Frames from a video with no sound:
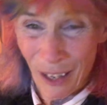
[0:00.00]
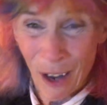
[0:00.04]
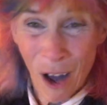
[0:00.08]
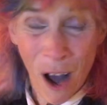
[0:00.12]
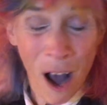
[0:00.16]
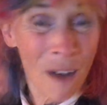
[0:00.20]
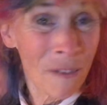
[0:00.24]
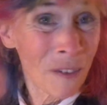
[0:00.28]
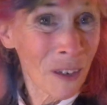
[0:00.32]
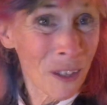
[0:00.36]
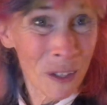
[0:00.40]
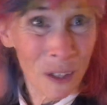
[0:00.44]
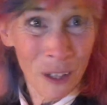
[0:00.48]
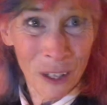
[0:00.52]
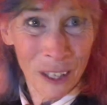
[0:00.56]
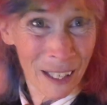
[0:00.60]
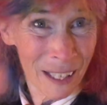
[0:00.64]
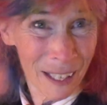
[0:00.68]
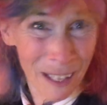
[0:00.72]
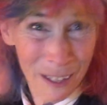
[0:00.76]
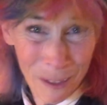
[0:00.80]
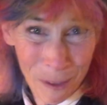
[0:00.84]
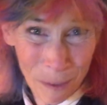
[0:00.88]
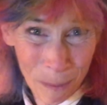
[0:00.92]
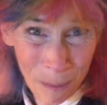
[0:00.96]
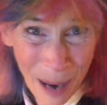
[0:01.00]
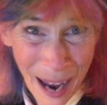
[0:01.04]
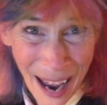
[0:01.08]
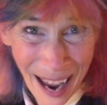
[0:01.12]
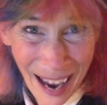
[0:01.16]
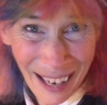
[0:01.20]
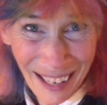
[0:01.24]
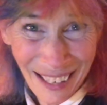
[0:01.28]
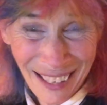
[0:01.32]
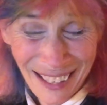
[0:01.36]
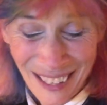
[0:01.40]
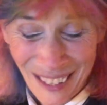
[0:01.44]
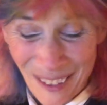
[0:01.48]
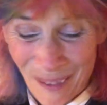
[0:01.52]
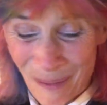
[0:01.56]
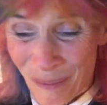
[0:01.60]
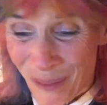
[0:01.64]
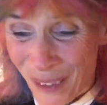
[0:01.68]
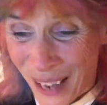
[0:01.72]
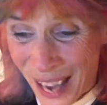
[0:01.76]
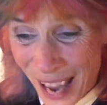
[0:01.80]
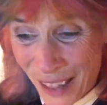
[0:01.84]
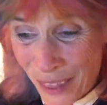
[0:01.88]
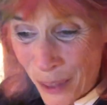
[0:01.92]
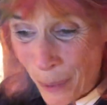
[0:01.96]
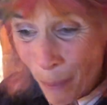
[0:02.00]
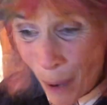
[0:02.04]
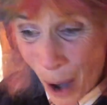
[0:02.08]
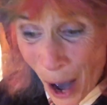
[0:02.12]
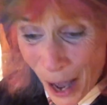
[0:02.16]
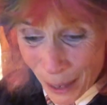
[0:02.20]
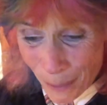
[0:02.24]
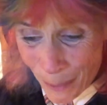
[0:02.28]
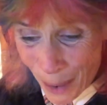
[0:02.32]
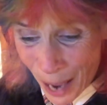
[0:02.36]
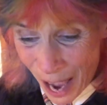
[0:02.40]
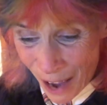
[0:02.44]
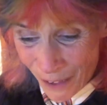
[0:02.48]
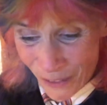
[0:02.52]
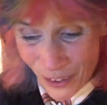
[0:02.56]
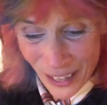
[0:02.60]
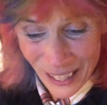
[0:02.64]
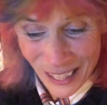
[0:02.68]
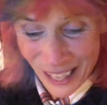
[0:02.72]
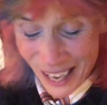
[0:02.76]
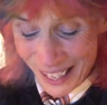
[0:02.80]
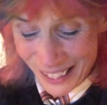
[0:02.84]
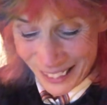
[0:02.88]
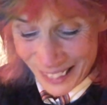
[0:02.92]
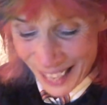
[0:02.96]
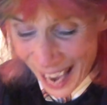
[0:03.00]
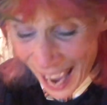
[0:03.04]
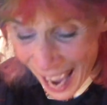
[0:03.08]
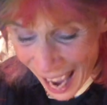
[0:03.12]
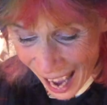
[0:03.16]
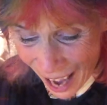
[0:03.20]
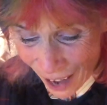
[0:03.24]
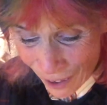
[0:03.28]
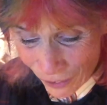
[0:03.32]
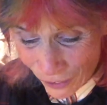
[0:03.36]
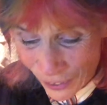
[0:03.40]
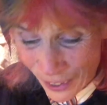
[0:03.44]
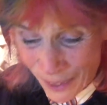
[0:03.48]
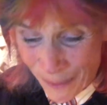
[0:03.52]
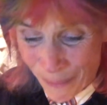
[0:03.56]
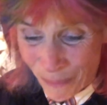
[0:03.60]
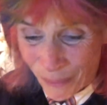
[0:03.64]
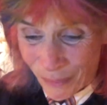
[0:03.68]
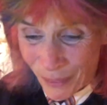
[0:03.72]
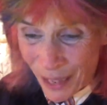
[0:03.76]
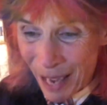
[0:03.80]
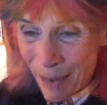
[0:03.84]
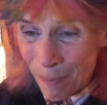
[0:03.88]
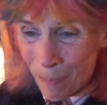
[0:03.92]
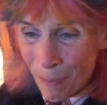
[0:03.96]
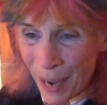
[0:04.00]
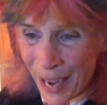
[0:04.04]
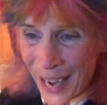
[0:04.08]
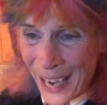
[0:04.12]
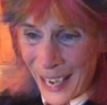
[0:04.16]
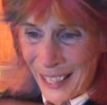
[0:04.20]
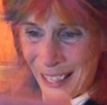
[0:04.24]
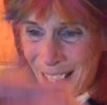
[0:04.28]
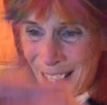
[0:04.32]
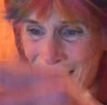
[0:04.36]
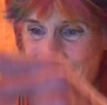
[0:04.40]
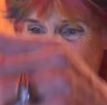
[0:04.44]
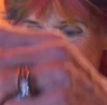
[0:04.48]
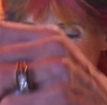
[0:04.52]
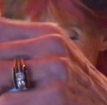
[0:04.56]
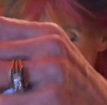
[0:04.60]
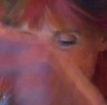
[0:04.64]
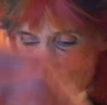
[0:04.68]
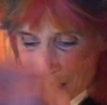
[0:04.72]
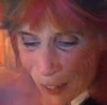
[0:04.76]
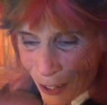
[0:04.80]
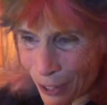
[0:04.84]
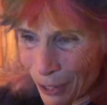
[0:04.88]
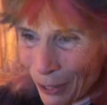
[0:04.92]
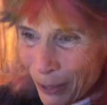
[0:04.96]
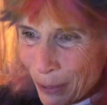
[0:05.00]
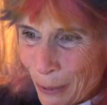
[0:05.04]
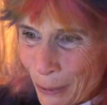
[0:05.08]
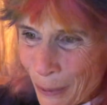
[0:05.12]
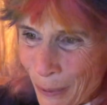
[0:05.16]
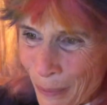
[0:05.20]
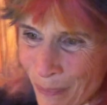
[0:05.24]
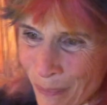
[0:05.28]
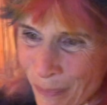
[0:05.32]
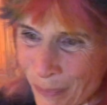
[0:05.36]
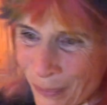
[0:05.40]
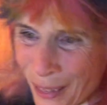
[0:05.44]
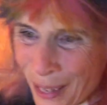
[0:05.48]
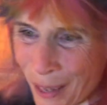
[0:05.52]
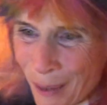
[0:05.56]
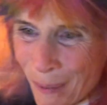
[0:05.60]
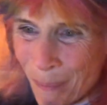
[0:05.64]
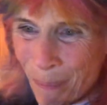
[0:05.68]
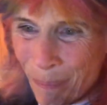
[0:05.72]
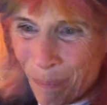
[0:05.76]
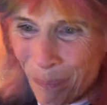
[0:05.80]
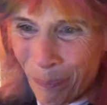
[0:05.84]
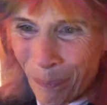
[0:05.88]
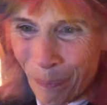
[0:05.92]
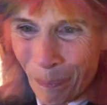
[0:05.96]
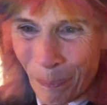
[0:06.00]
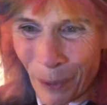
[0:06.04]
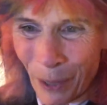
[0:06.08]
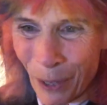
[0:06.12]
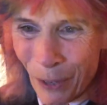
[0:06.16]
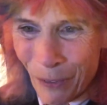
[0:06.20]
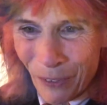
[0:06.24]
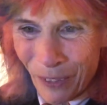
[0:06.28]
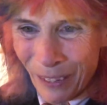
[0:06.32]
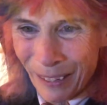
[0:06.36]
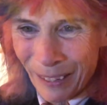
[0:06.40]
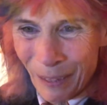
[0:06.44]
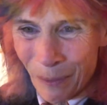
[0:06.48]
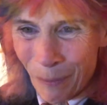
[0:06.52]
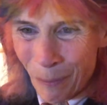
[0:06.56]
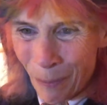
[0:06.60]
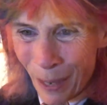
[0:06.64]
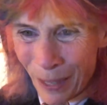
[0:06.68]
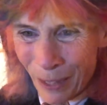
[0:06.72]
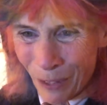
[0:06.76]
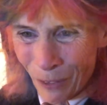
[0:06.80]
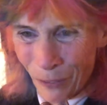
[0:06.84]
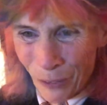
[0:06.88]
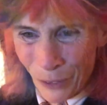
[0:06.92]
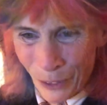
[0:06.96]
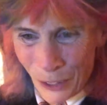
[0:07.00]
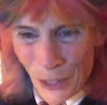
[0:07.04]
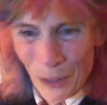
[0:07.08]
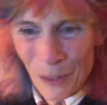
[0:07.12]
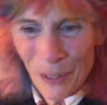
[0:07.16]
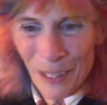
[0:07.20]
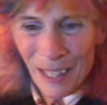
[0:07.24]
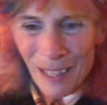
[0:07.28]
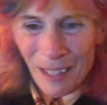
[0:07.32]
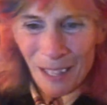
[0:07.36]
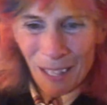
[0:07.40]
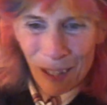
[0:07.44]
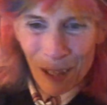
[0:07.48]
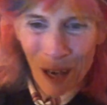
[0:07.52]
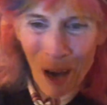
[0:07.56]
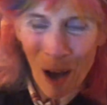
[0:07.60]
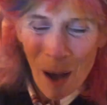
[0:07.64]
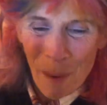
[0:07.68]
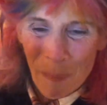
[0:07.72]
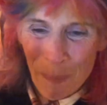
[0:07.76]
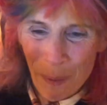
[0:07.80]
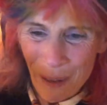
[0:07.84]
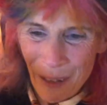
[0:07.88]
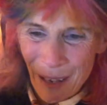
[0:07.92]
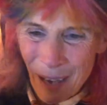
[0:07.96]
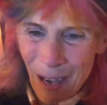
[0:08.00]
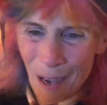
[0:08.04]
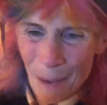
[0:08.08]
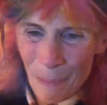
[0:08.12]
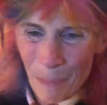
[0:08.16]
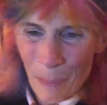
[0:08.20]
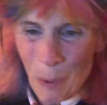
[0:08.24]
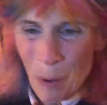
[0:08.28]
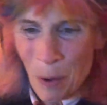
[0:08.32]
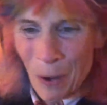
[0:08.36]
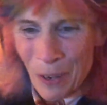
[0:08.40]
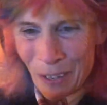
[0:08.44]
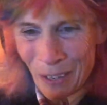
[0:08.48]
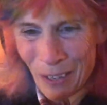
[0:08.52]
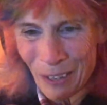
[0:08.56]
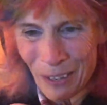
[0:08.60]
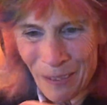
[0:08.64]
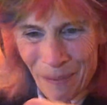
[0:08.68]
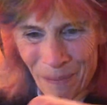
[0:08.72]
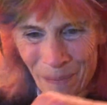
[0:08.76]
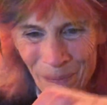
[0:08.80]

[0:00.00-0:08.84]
off and turned it into rags, and the bottom half I cut in half and made two perfectly wonderful, using the top border,